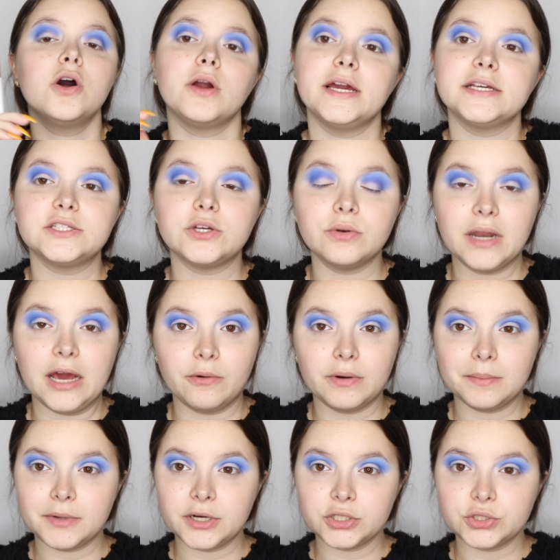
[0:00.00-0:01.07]
Okay, so now what
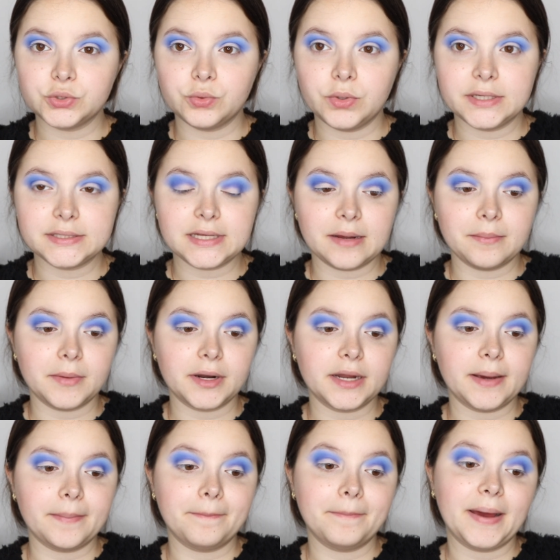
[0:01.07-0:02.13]
I'm gonna do is that I'm
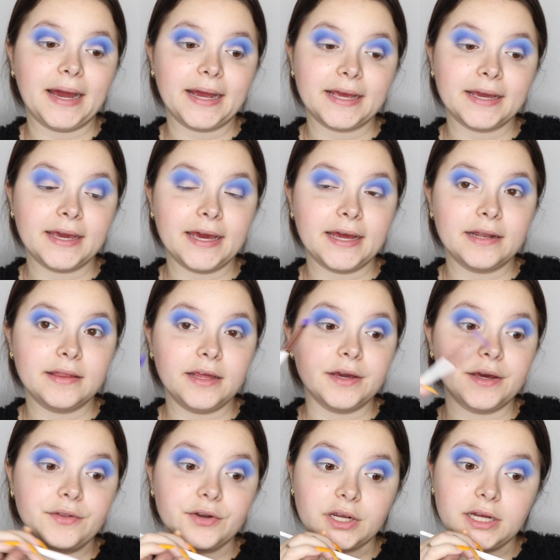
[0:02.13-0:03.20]
gonna pack again the
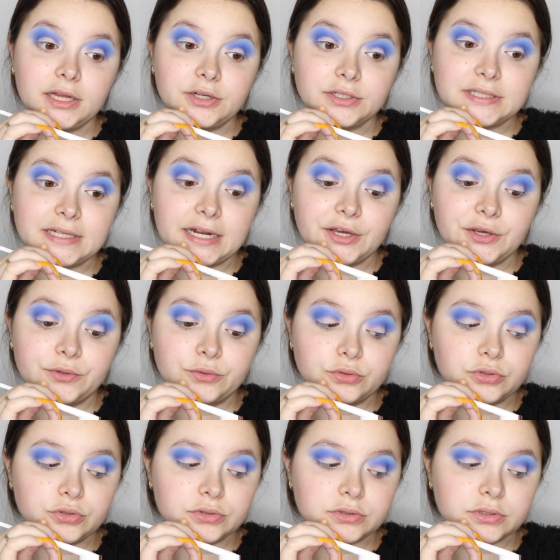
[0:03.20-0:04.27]
other colors that I
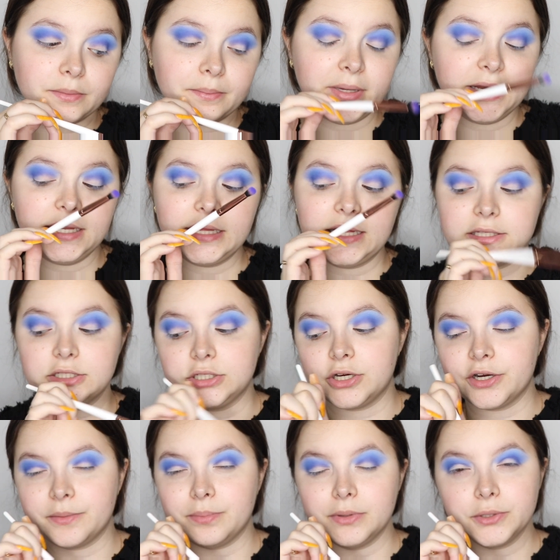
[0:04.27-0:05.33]
used, meaning like the
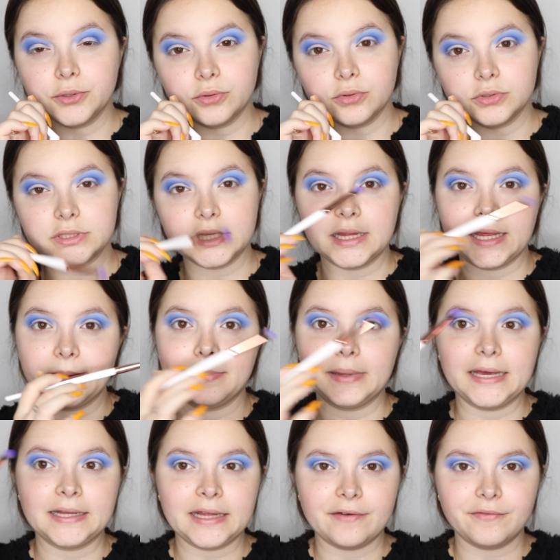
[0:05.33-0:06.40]
dark blues, and like
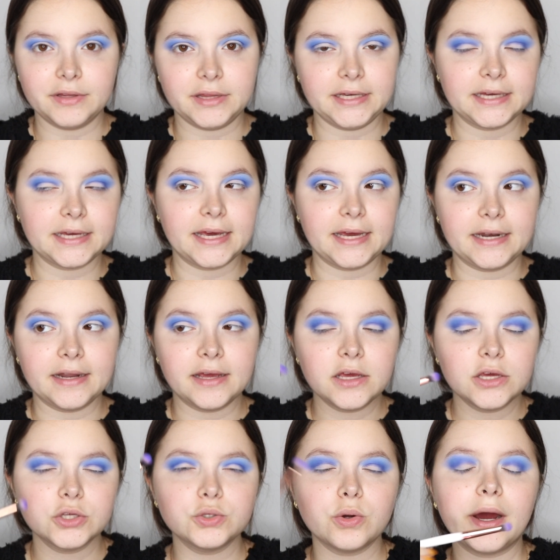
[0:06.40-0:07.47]
blend everything again
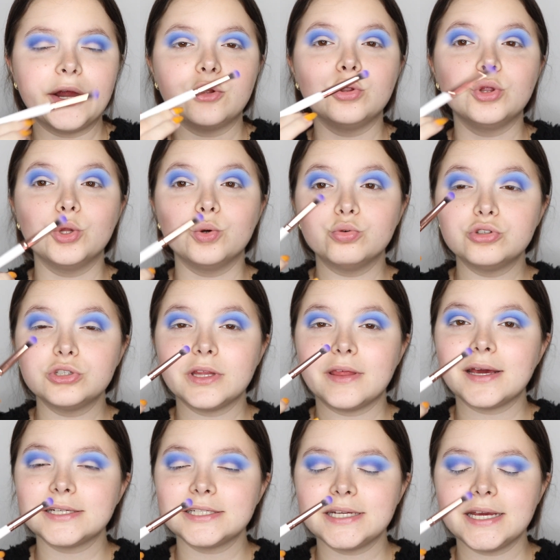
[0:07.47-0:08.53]
so I don't lose
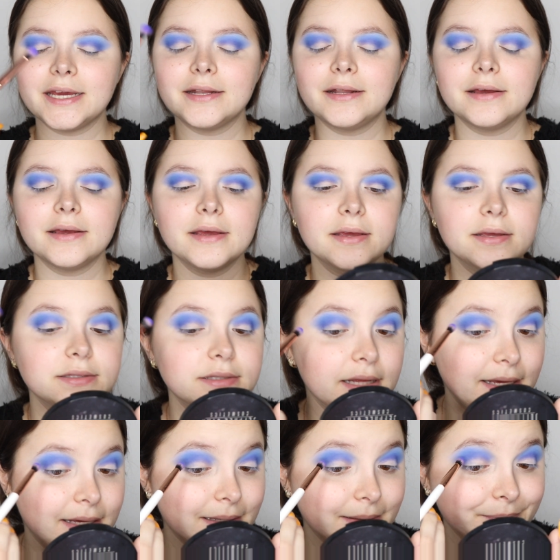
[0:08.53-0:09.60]
that shade. It's
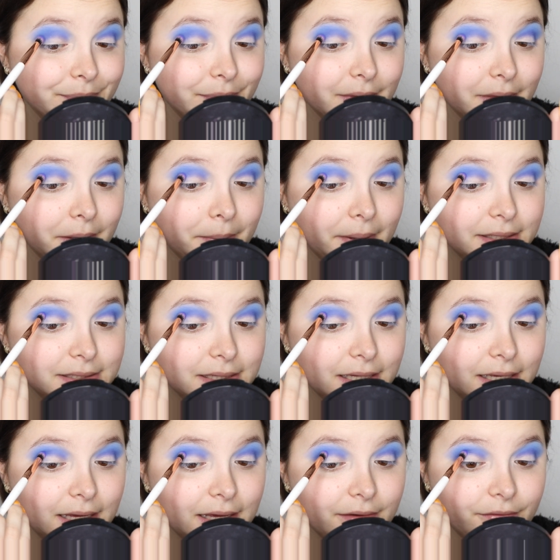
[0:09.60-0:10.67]
like the best
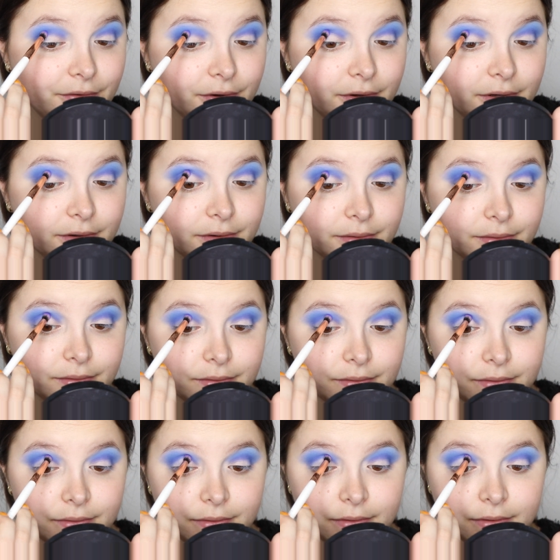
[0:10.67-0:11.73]
thing ever.
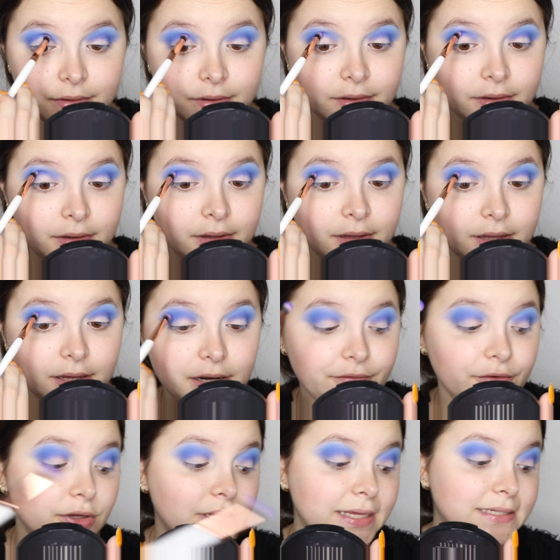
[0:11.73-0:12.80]
And if
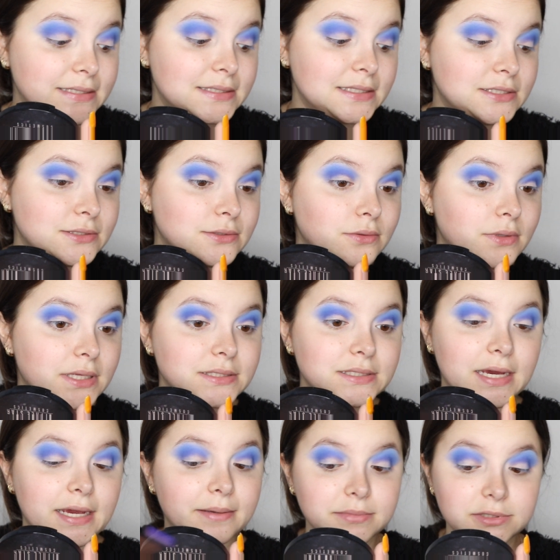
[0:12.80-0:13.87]
you're lazy to do this,
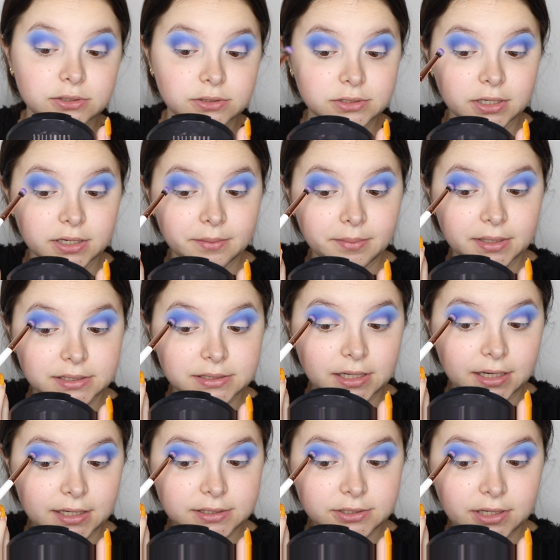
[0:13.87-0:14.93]
I am so sorry, but it's
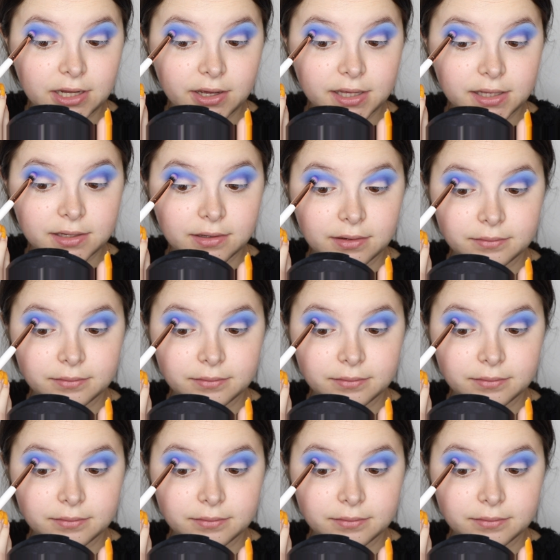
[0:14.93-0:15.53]
not gonna turn out good.